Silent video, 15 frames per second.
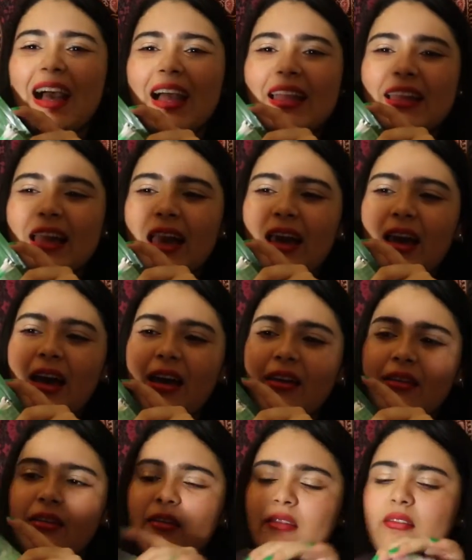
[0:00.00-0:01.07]
I
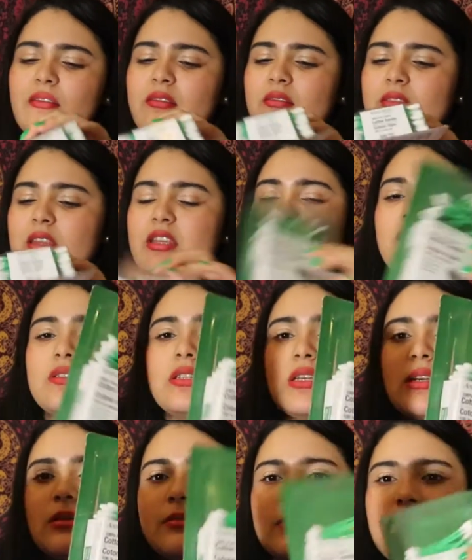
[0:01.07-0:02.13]
got the
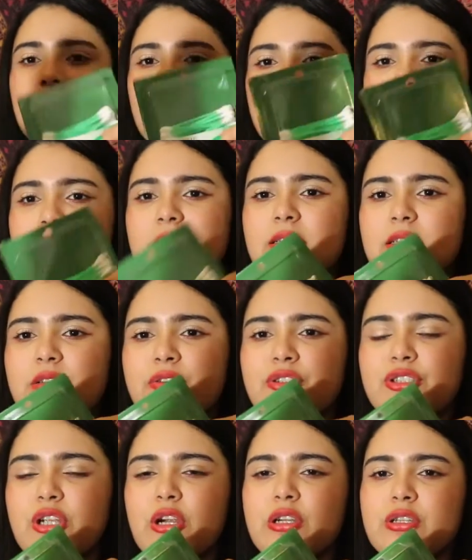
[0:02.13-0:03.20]
Q-tips and this little
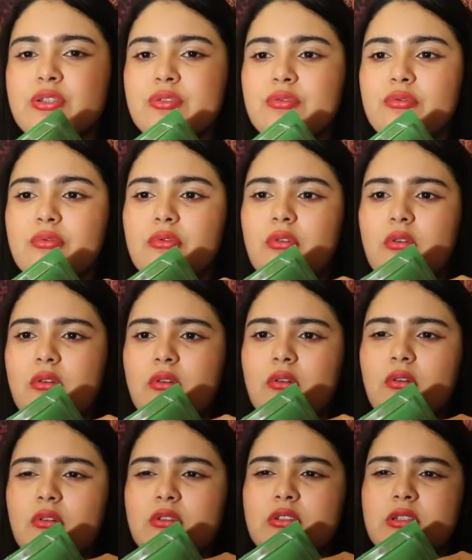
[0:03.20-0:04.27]
jar too,
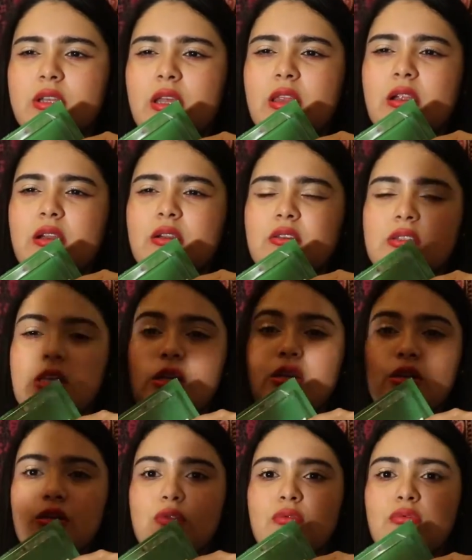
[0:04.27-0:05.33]
all together, because I
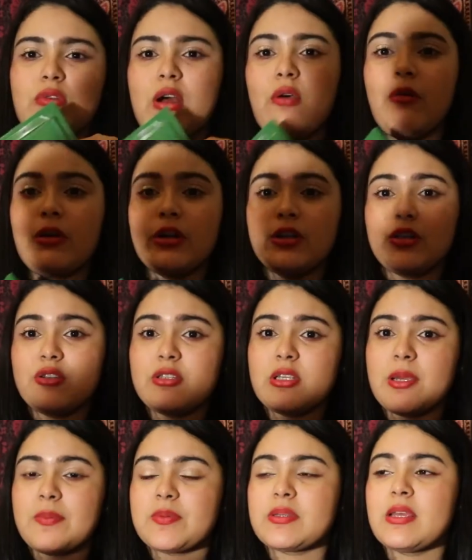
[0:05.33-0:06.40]
knew I wanted
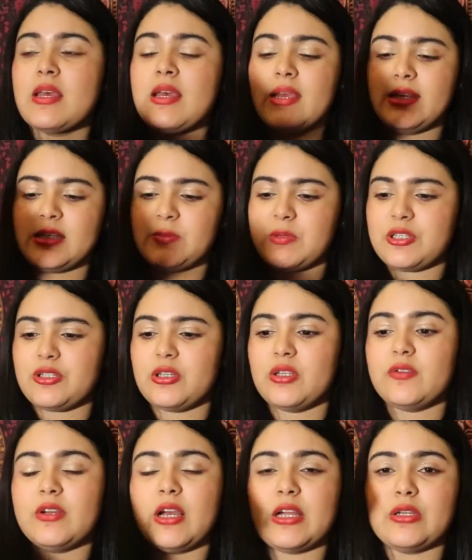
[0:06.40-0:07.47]
Q-tips,
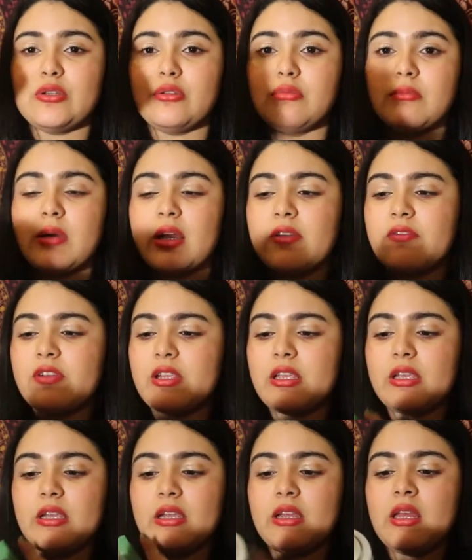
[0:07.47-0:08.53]
especially when I do my
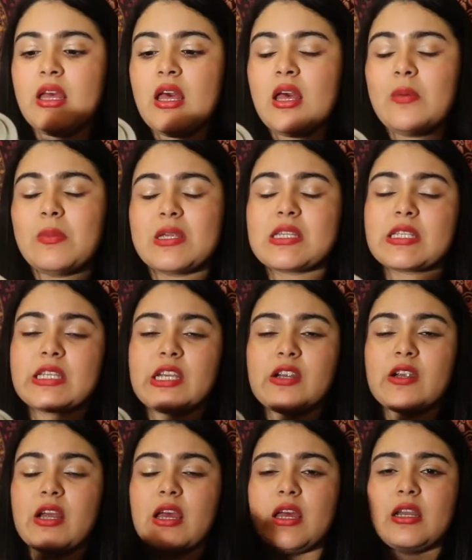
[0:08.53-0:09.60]
freaking
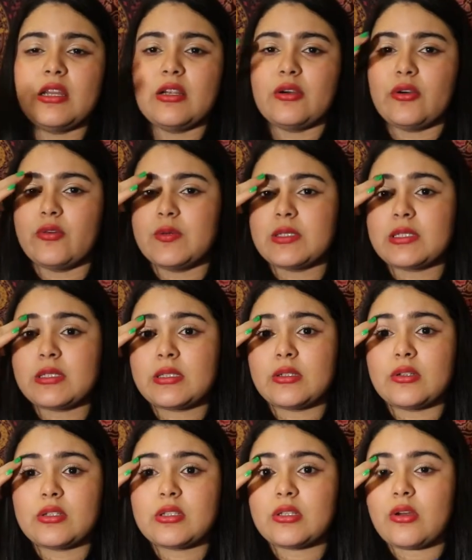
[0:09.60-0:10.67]
mascara and it always
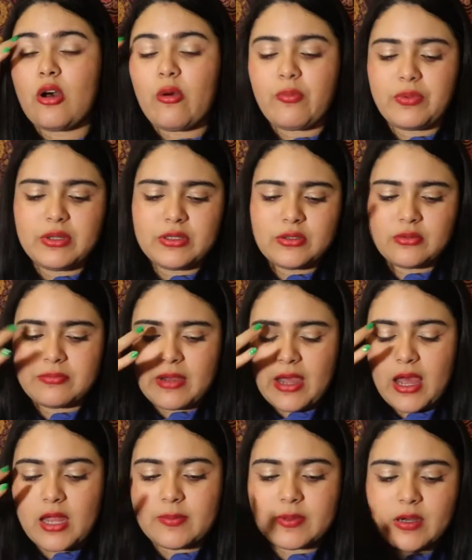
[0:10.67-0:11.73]
goes up into my
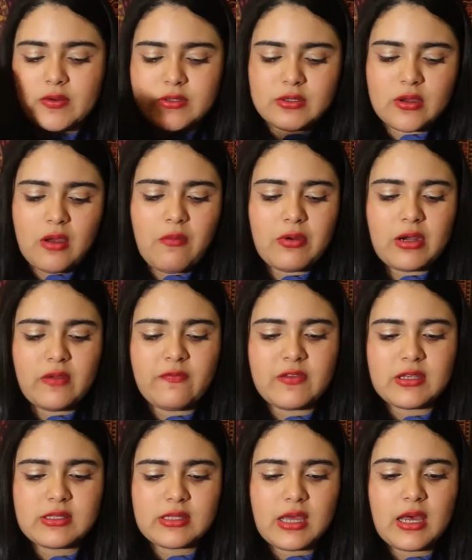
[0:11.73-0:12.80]
eyebrows, so I want to
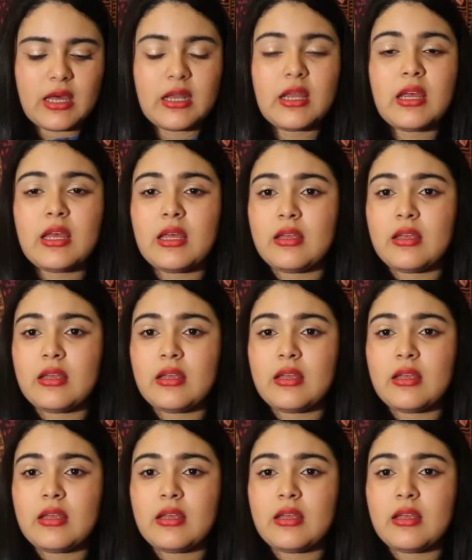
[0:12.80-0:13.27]
fix that.